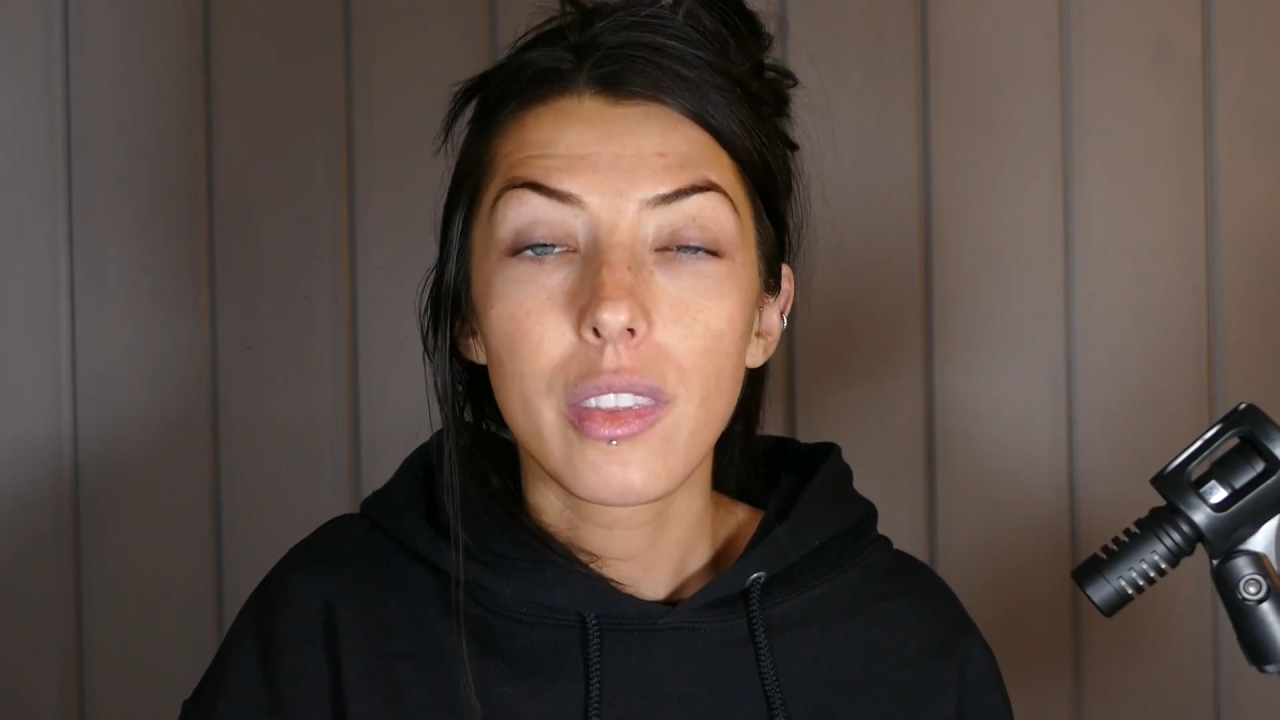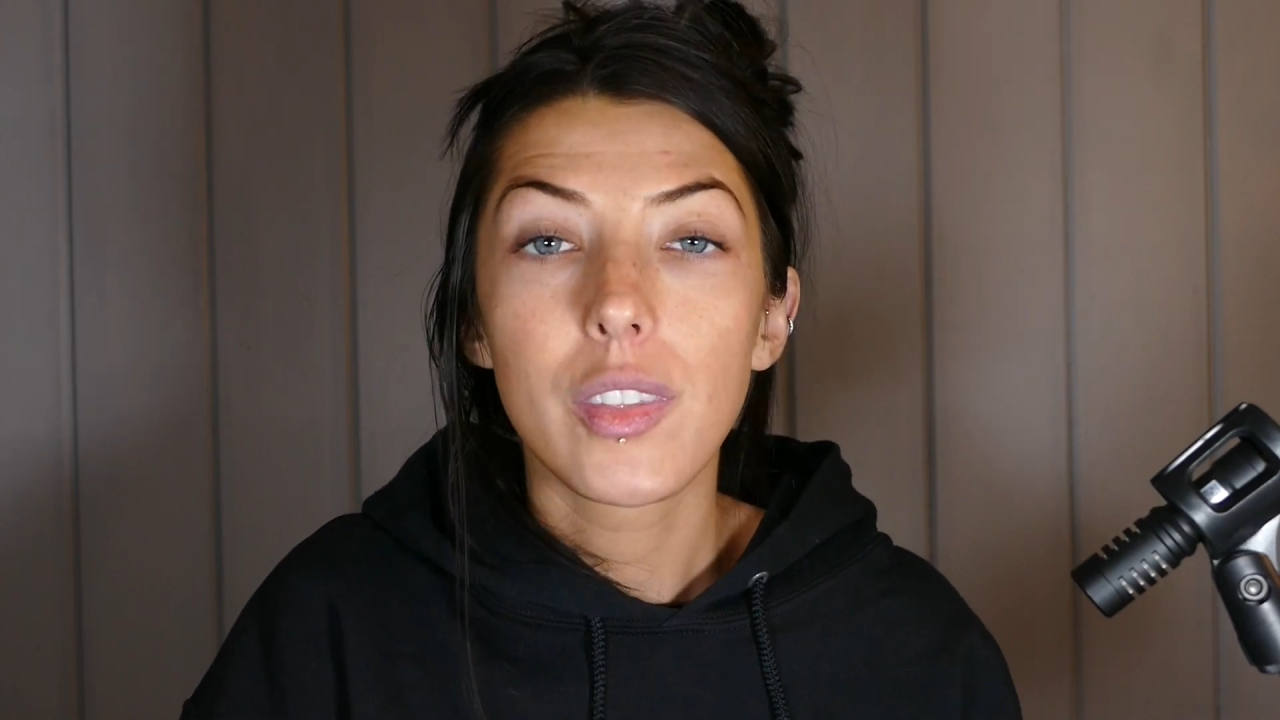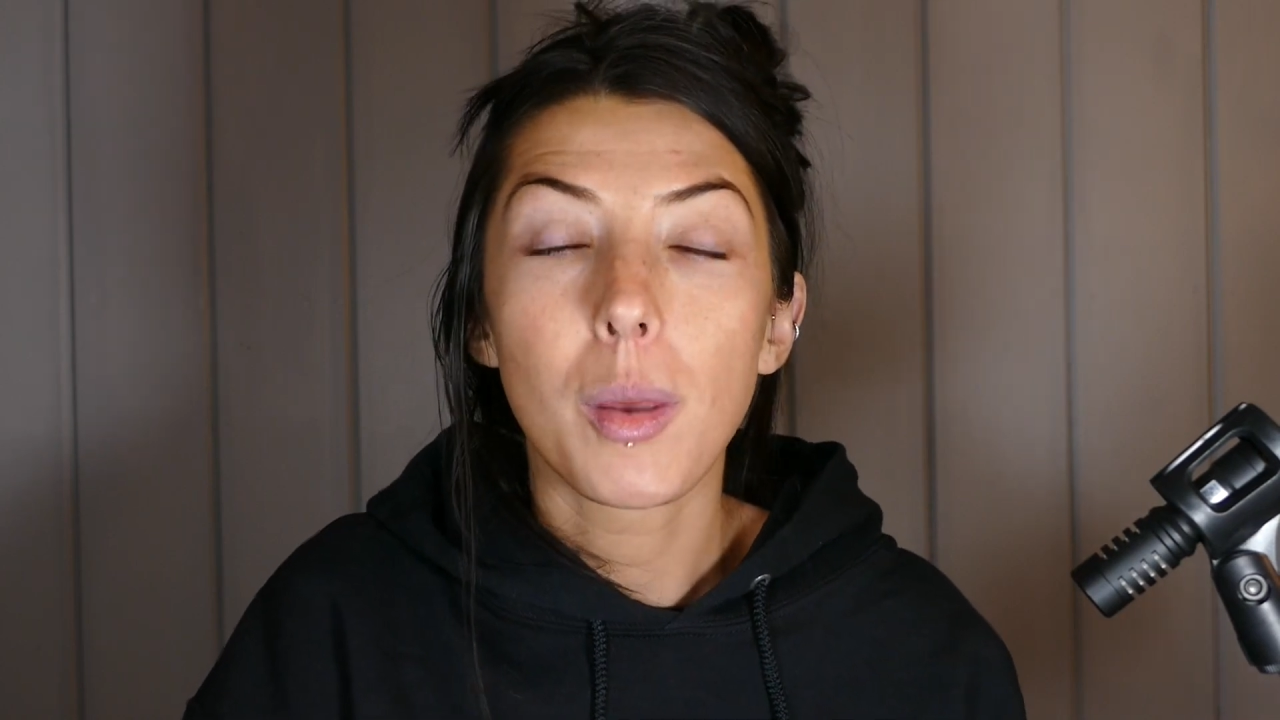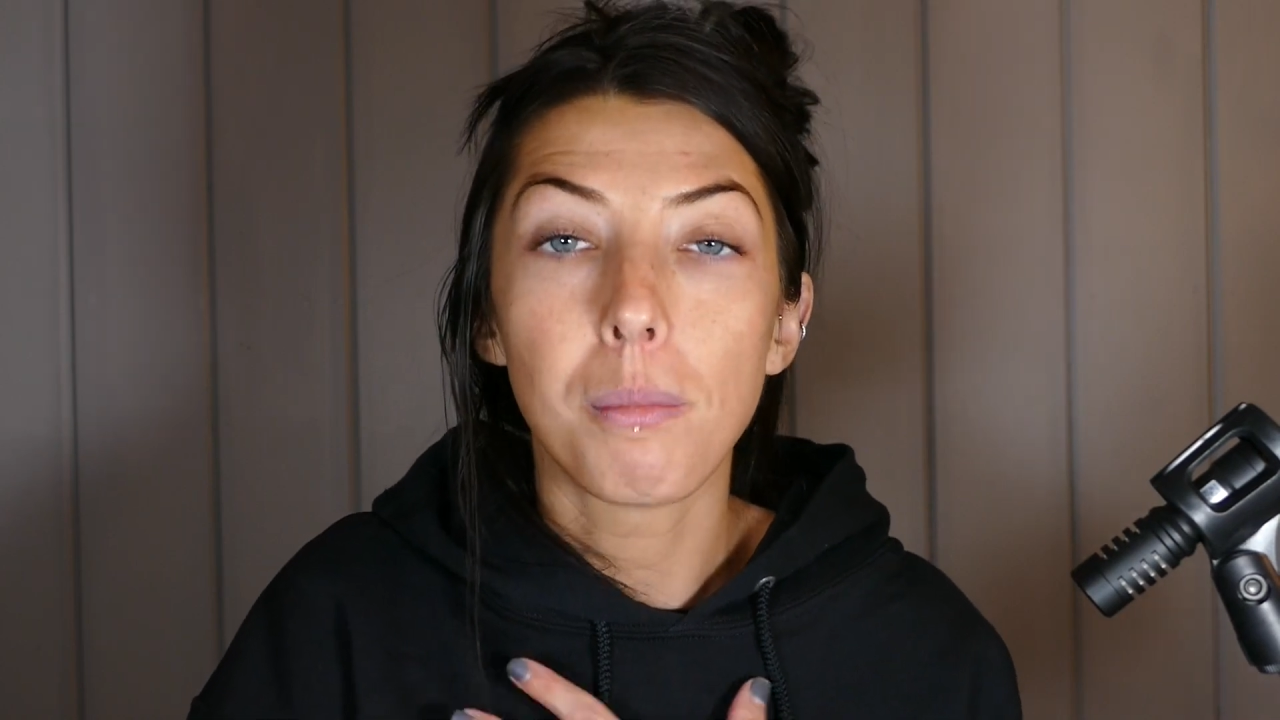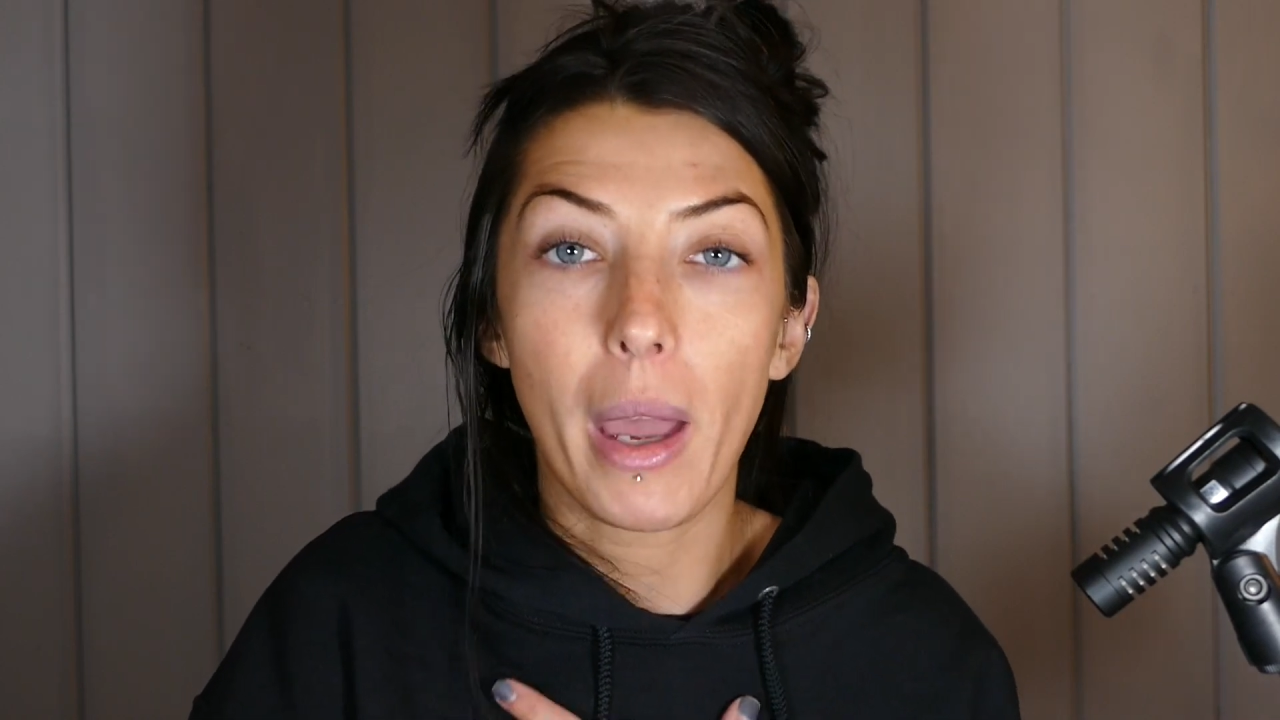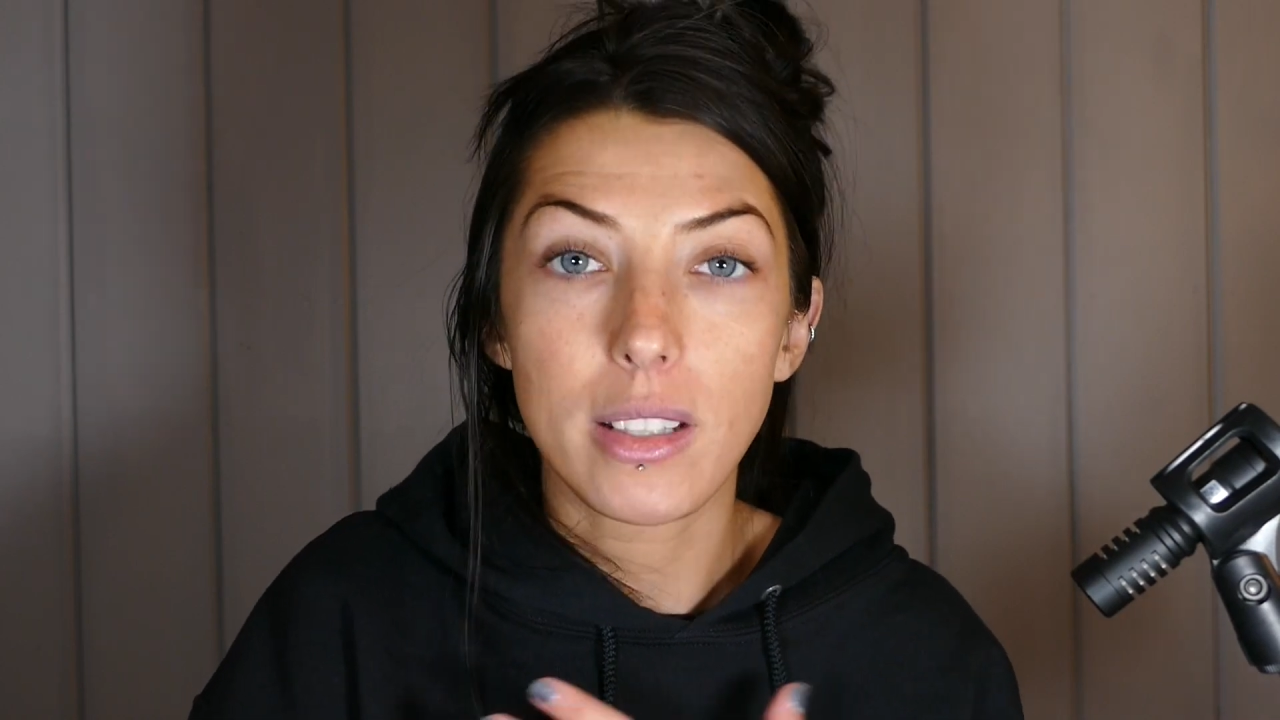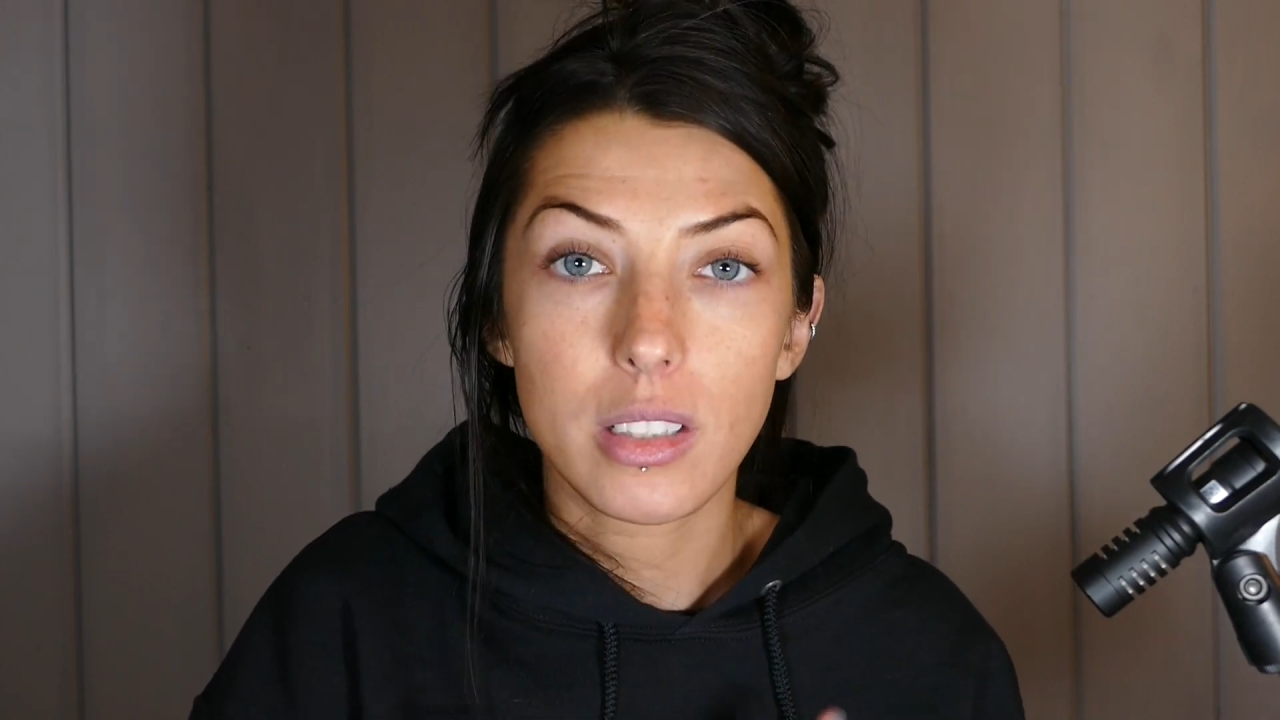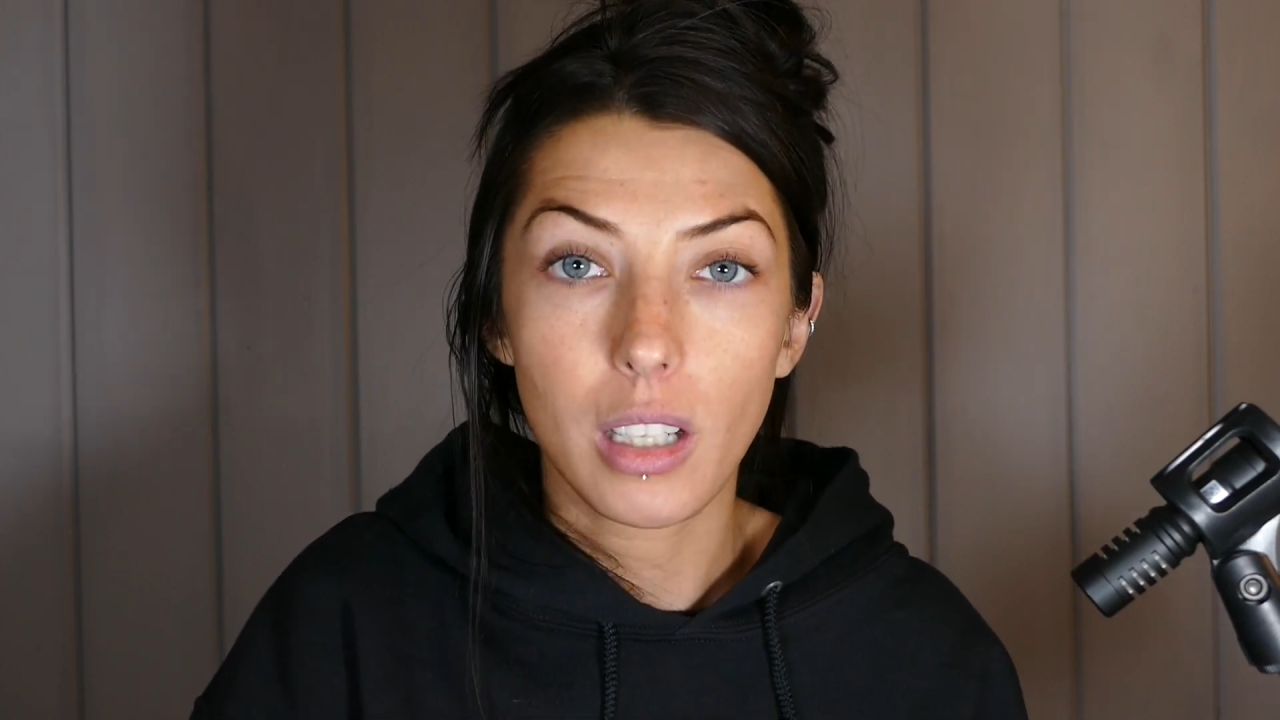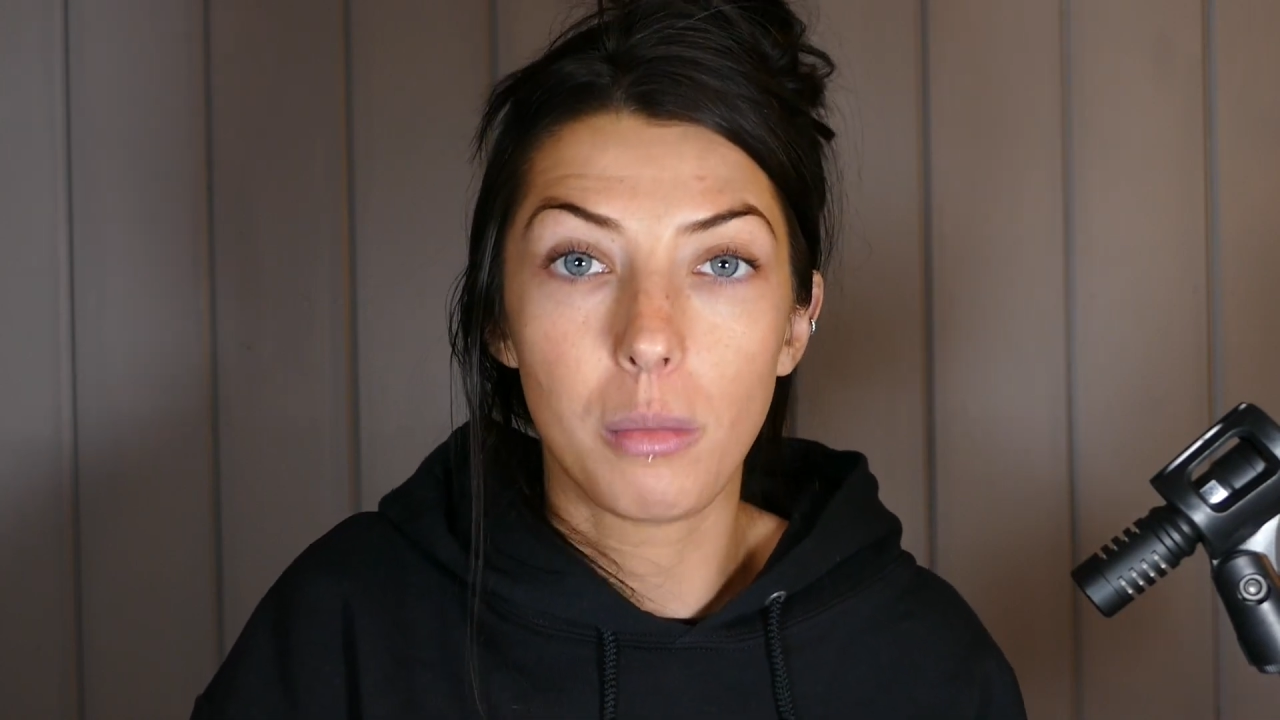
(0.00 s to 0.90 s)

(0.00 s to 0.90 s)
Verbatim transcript: that the best